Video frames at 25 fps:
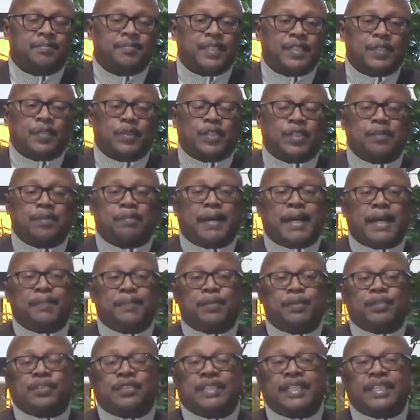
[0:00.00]
You know what the
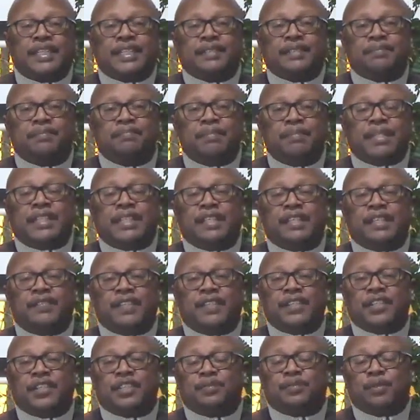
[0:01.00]
Bible said many of
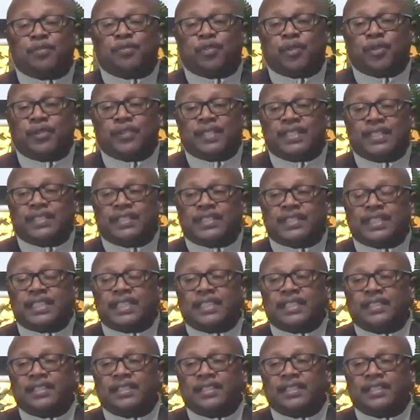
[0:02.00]
years before they said